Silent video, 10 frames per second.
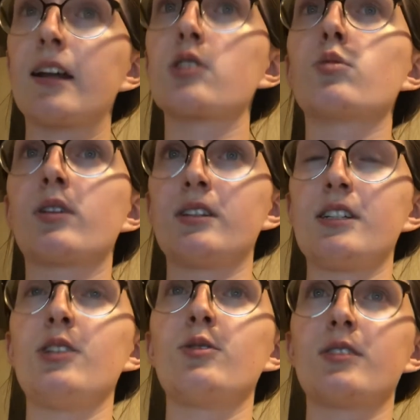will
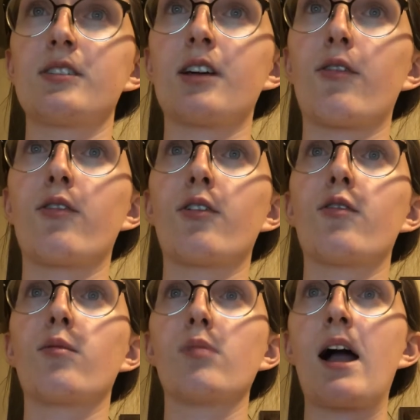continue to suffer
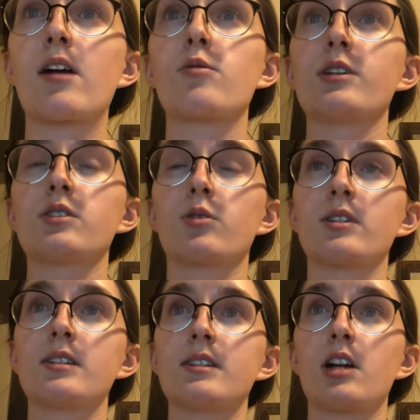from lack of
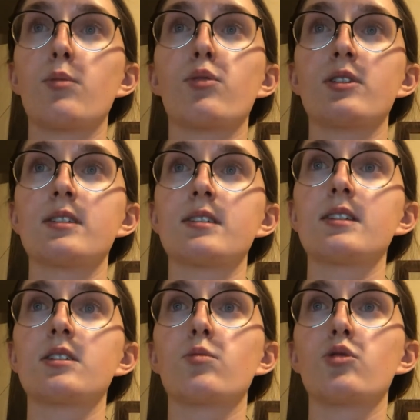resources, and our prison
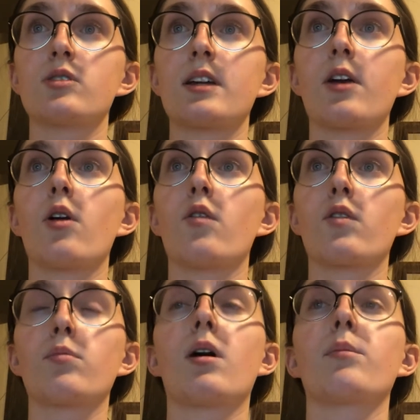system will stay
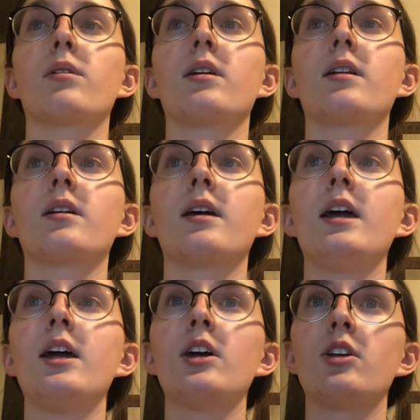overpopulated,
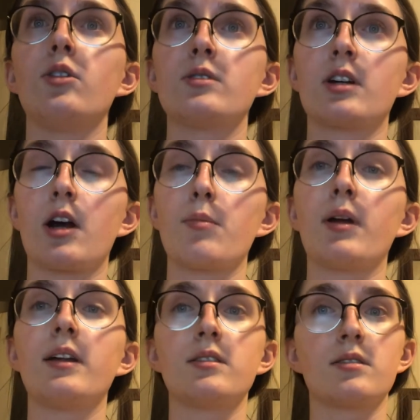using our
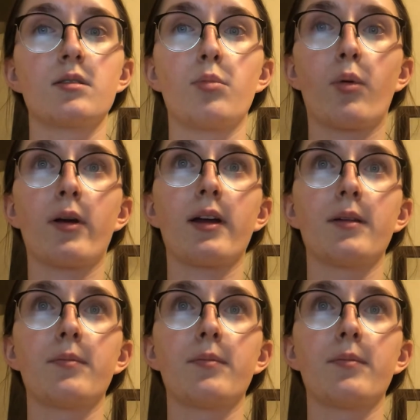money to support it.